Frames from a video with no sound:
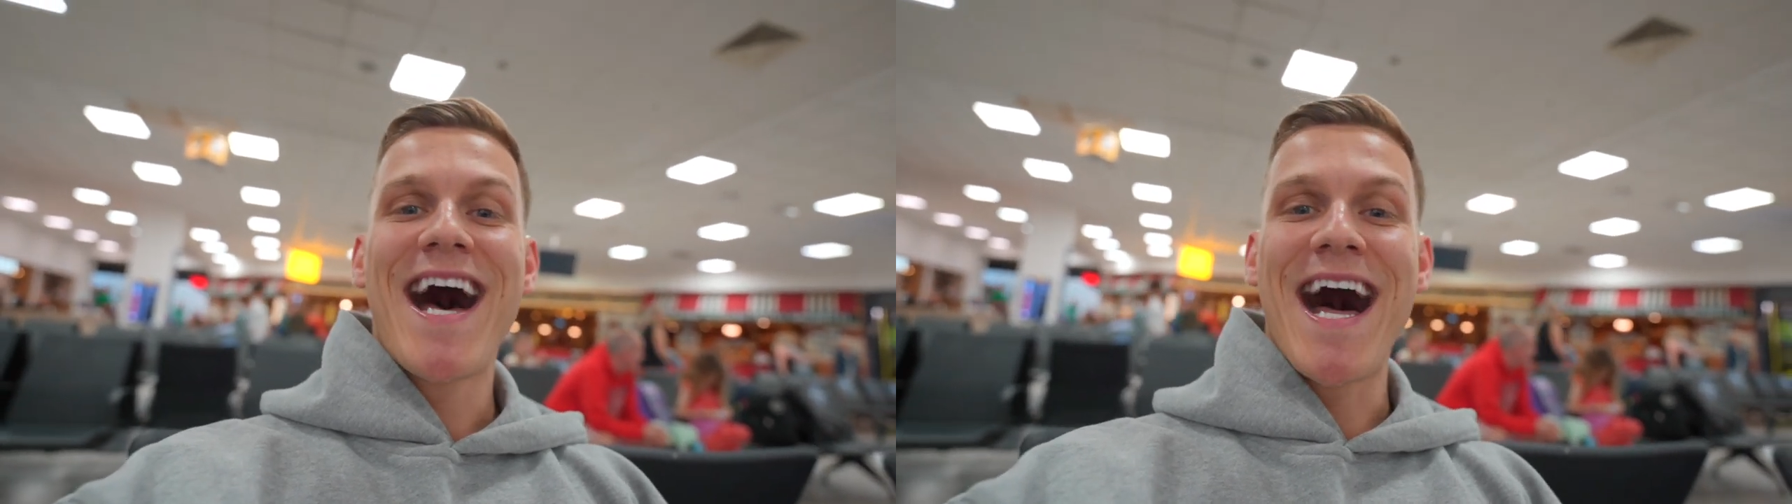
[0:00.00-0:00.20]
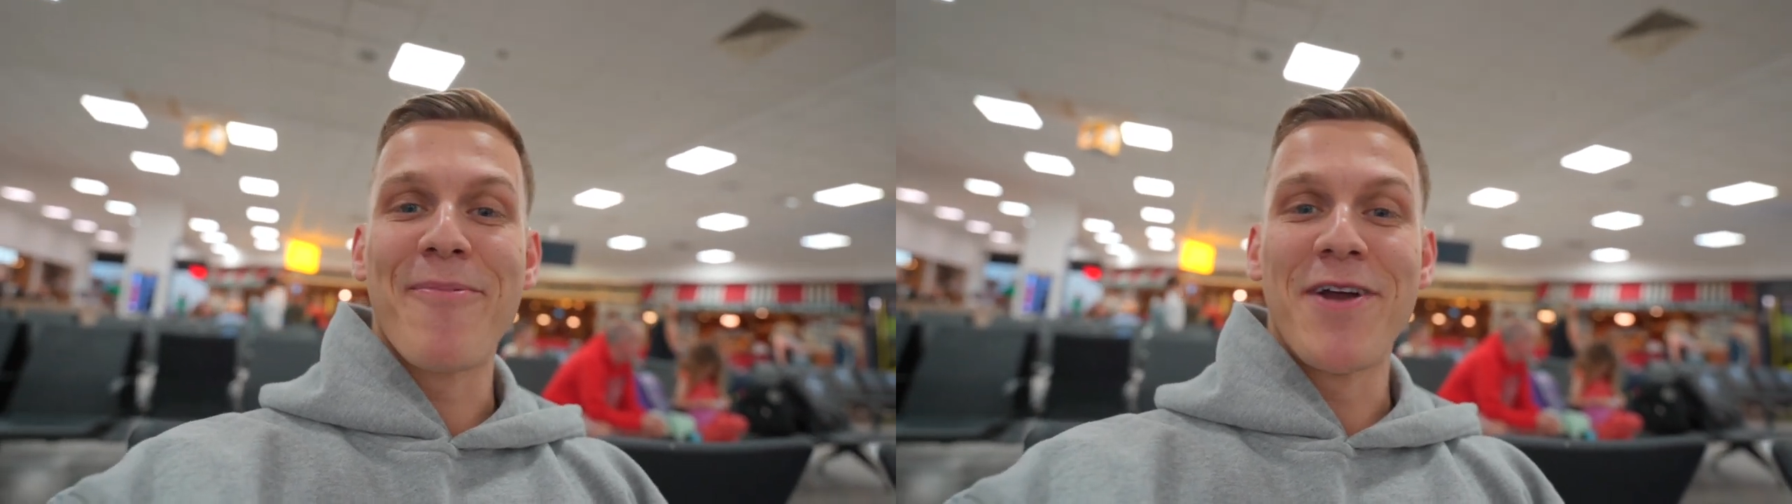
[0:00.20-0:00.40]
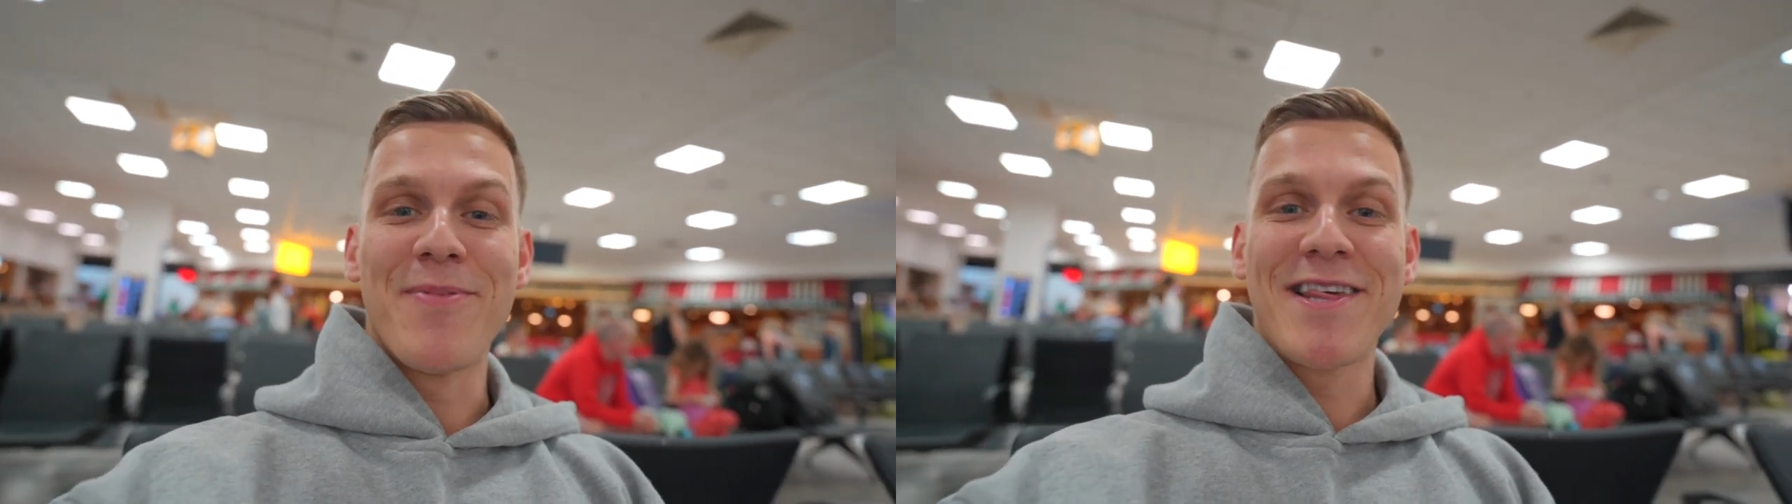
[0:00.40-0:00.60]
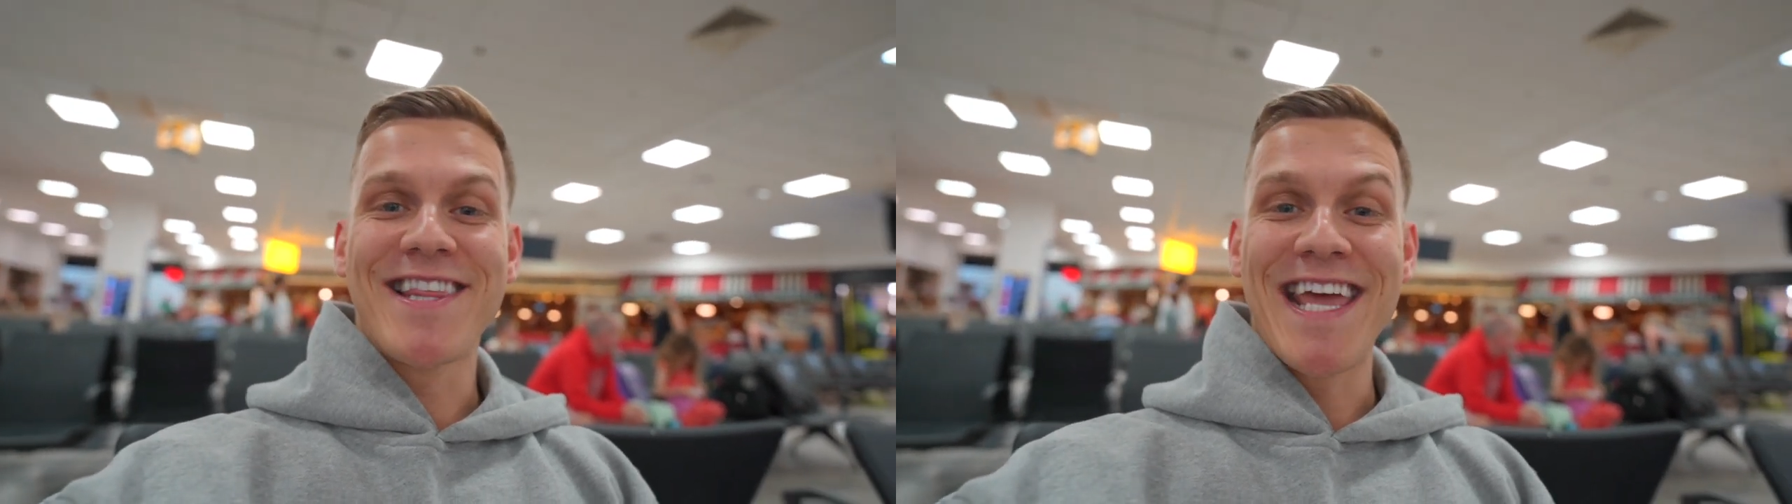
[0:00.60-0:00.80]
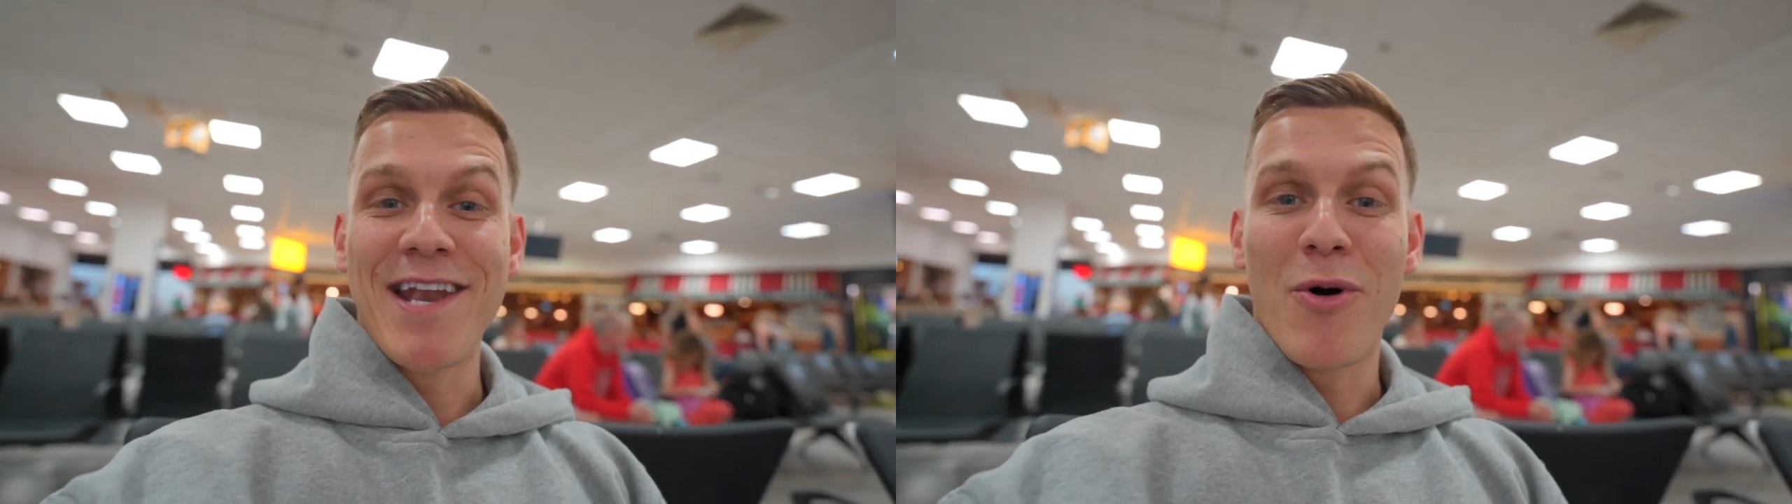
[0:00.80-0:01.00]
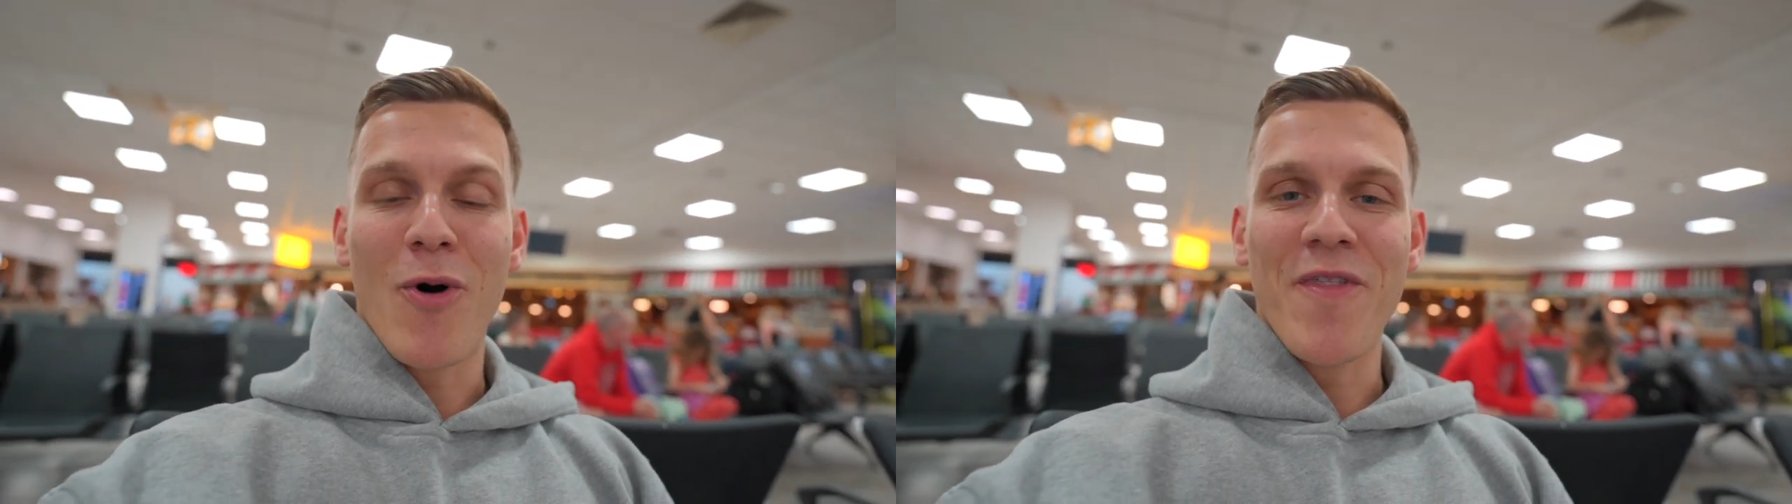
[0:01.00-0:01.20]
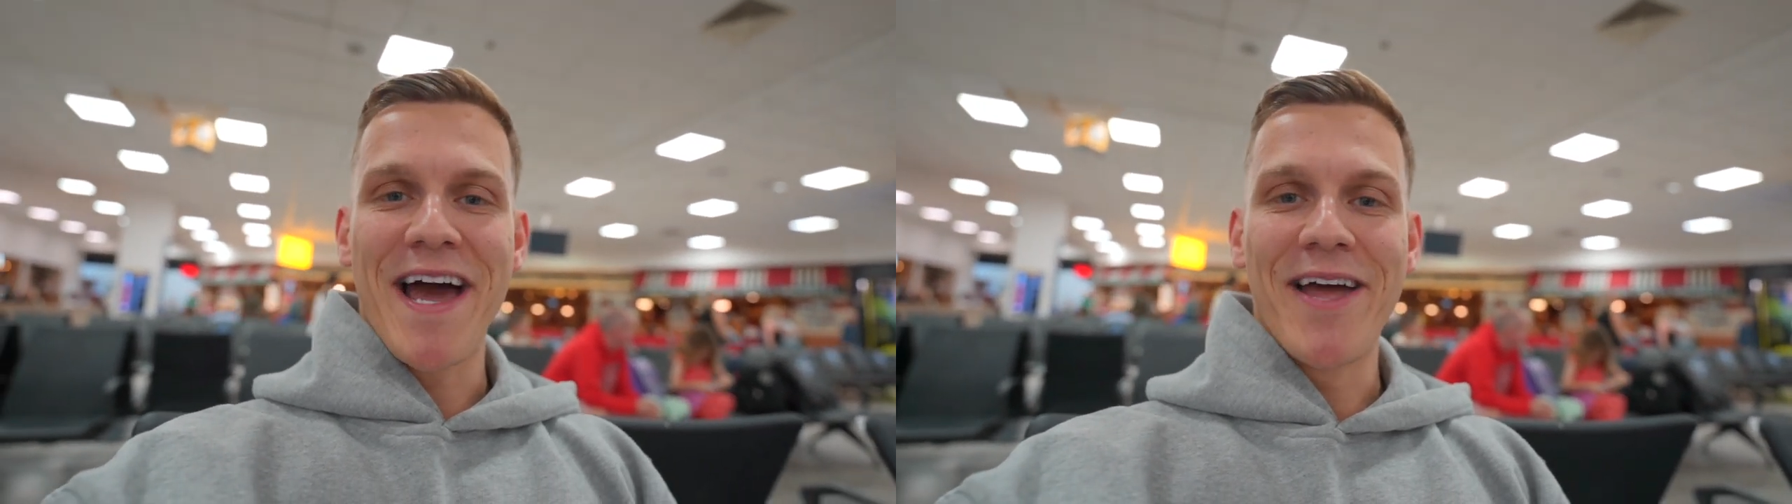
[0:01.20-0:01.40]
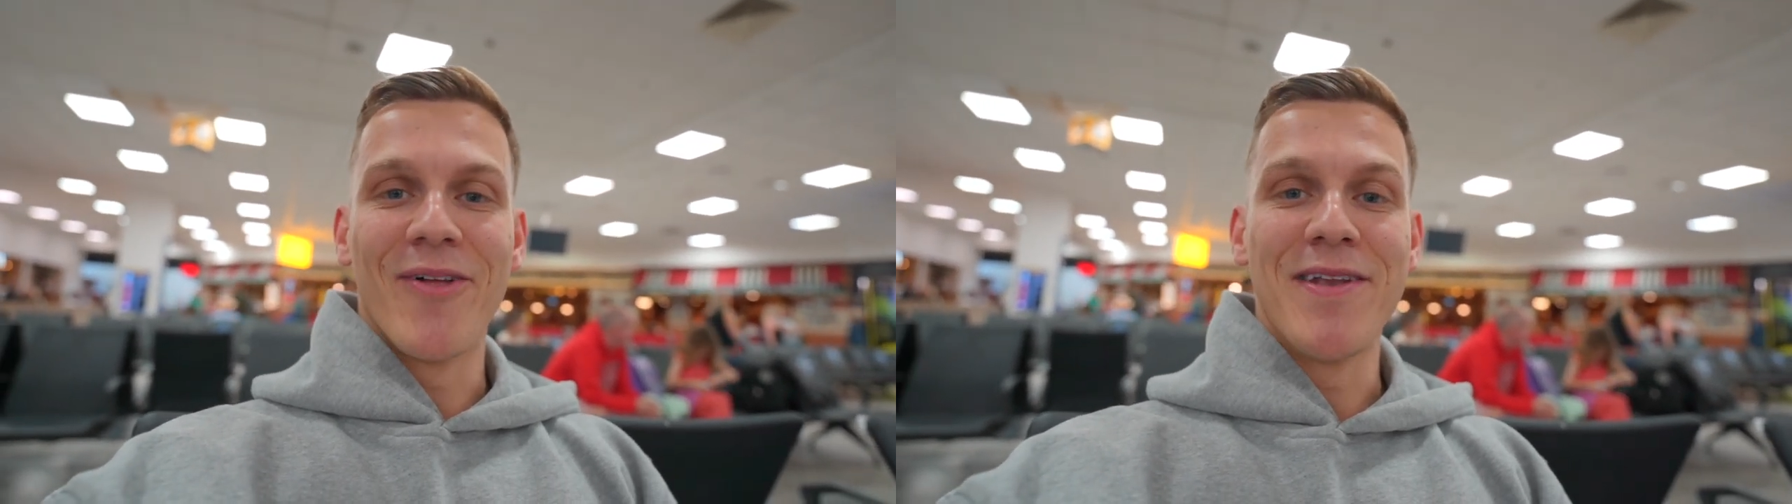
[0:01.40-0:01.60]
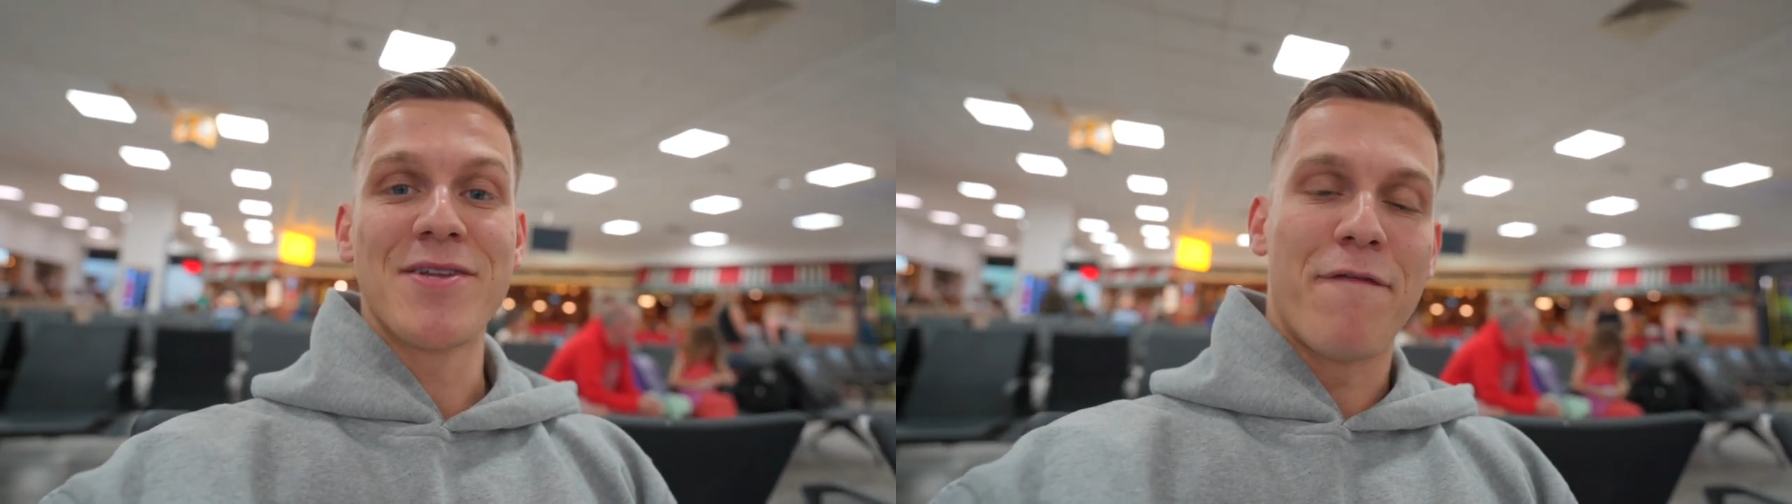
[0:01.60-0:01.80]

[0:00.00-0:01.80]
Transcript: I'm going to be staying on the island